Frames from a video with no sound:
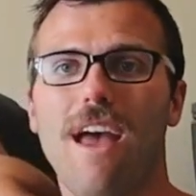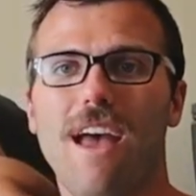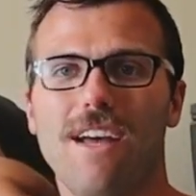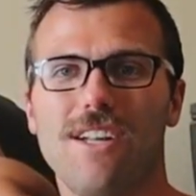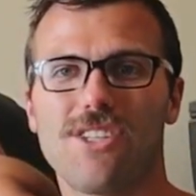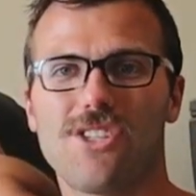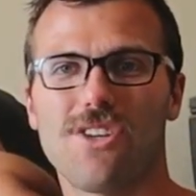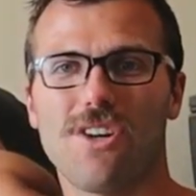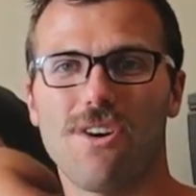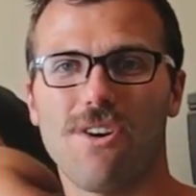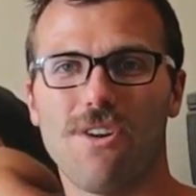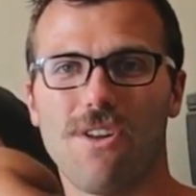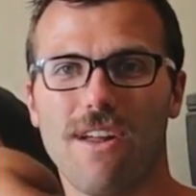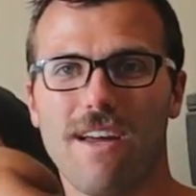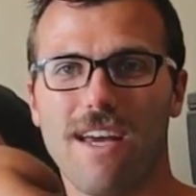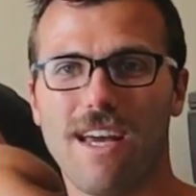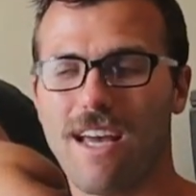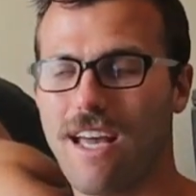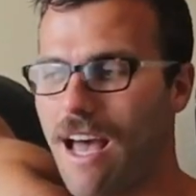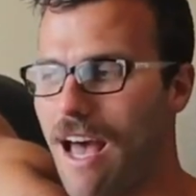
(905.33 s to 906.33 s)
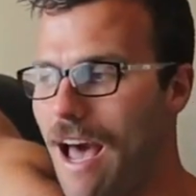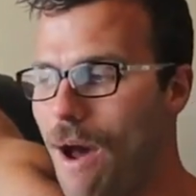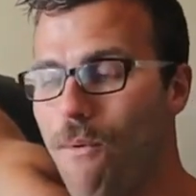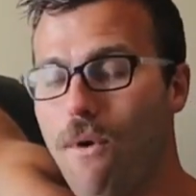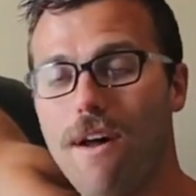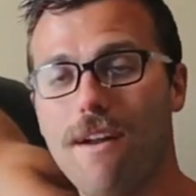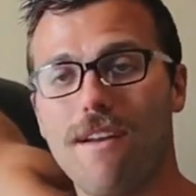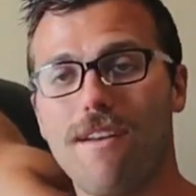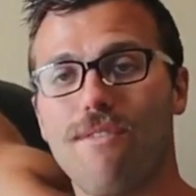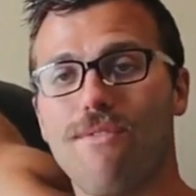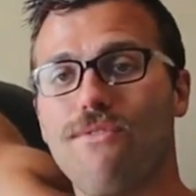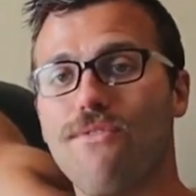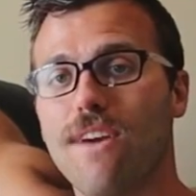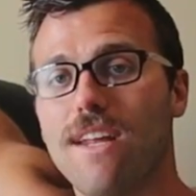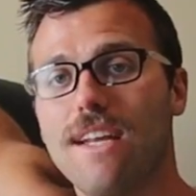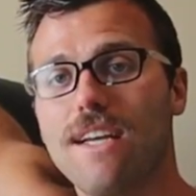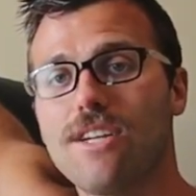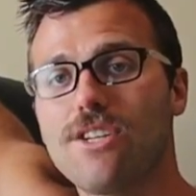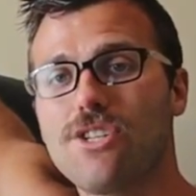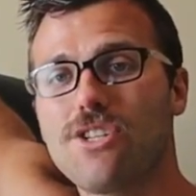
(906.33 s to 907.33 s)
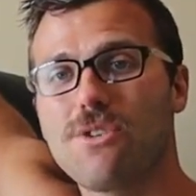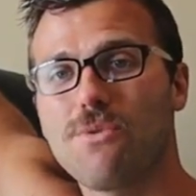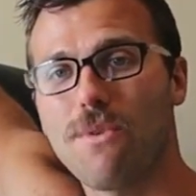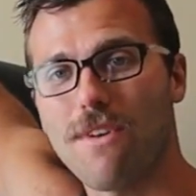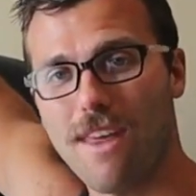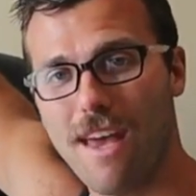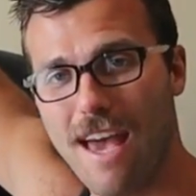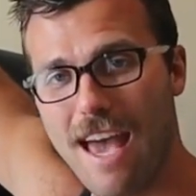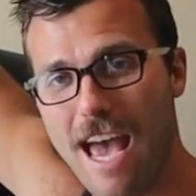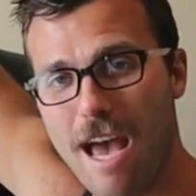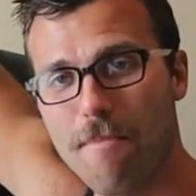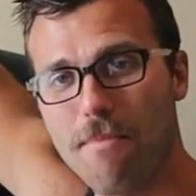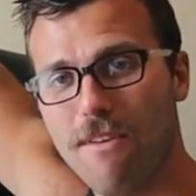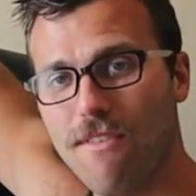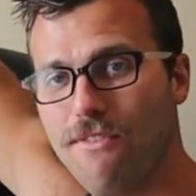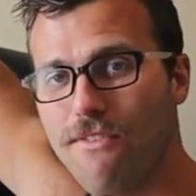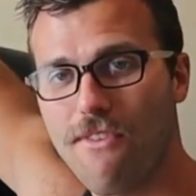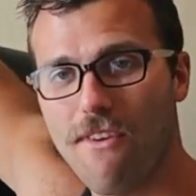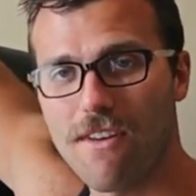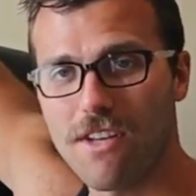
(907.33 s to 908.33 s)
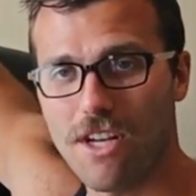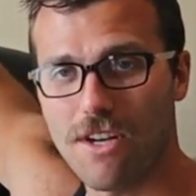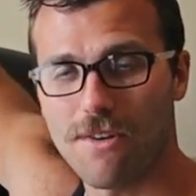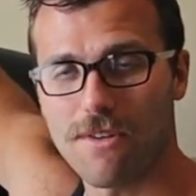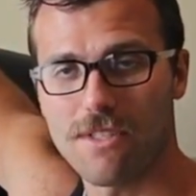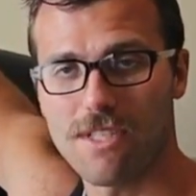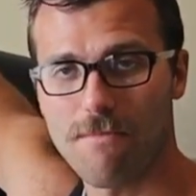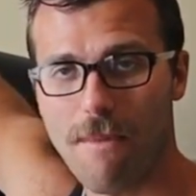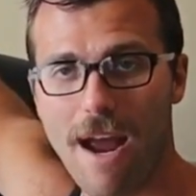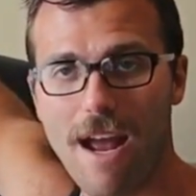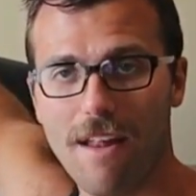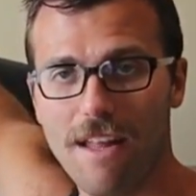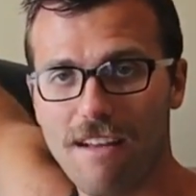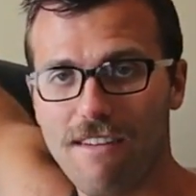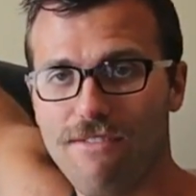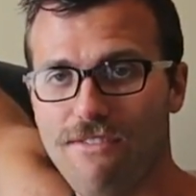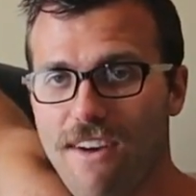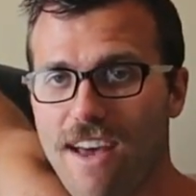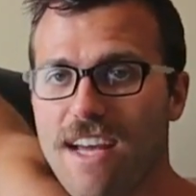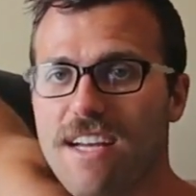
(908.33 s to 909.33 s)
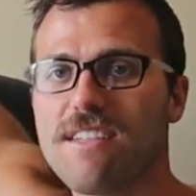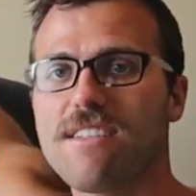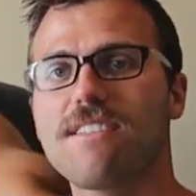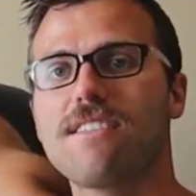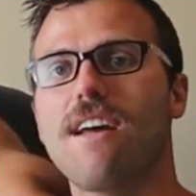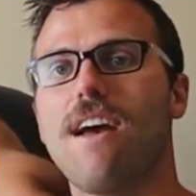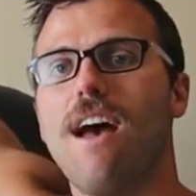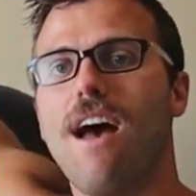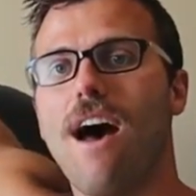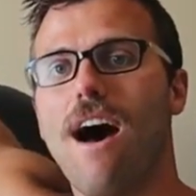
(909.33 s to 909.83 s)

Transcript: And so like I wanted to finish with a happy, you know, smiling face.